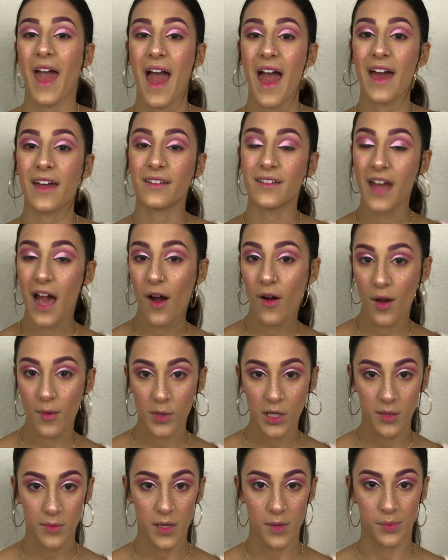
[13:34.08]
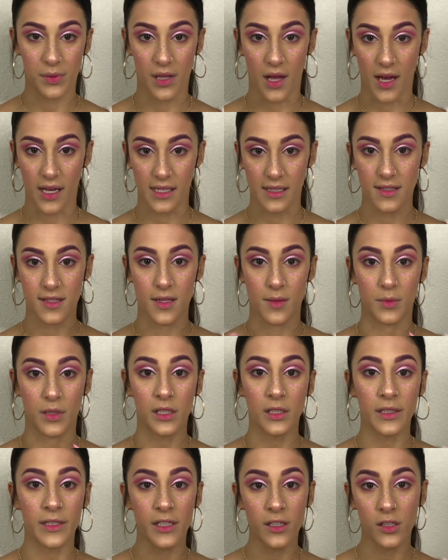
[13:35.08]
And now I'm going to be applying some
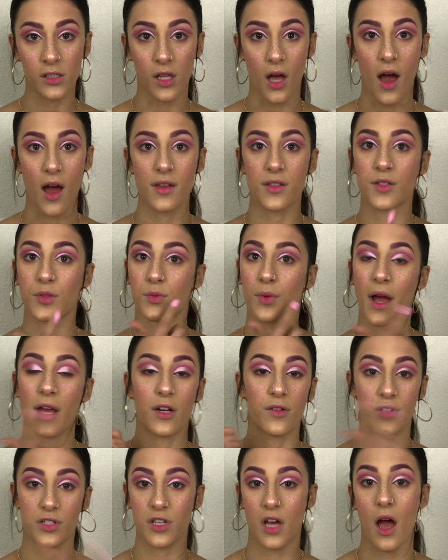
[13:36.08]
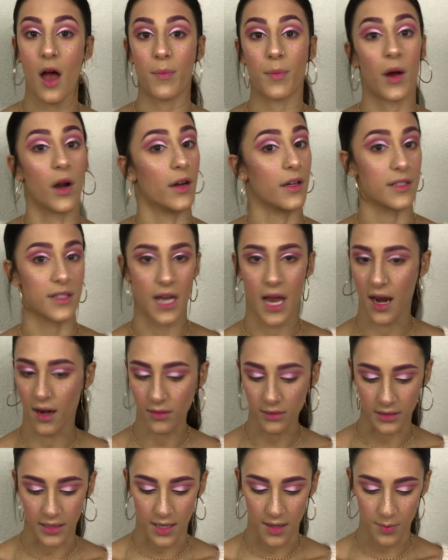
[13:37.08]
clear gloss right over top our
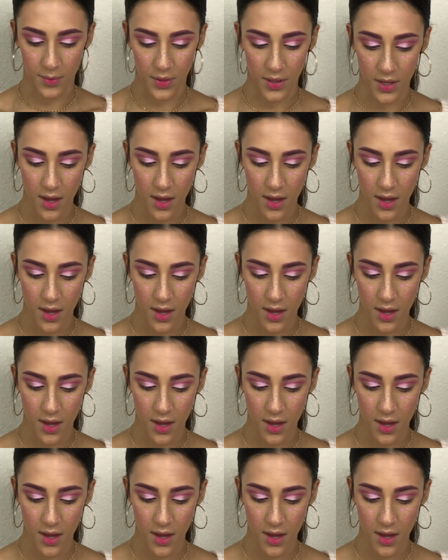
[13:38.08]
entire lip.